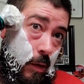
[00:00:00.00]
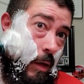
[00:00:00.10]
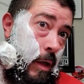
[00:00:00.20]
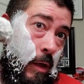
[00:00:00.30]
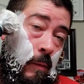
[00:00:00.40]

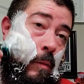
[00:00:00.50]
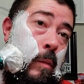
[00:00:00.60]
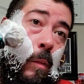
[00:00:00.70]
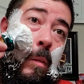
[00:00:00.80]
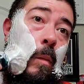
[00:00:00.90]
Um,
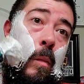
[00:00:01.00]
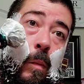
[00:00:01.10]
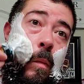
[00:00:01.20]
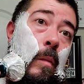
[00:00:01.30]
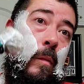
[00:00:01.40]

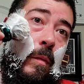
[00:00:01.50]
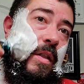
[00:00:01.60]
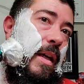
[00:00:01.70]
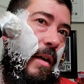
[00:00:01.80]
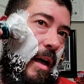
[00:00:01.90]
because
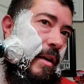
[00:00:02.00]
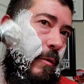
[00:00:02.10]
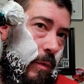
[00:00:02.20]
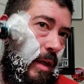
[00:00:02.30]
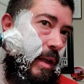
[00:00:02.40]
I, I
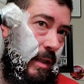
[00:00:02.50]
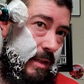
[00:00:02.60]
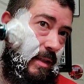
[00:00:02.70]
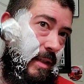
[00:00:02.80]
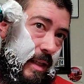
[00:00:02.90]
don't think
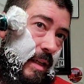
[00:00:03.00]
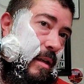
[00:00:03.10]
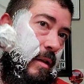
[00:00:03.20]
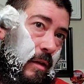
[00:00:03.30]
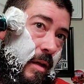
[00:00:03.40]
it's
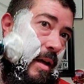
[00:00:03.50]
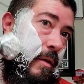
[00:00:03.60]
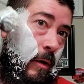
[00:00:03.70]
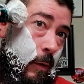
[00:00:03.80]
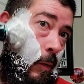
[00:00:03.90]
eating the
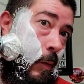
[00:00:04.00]
lather.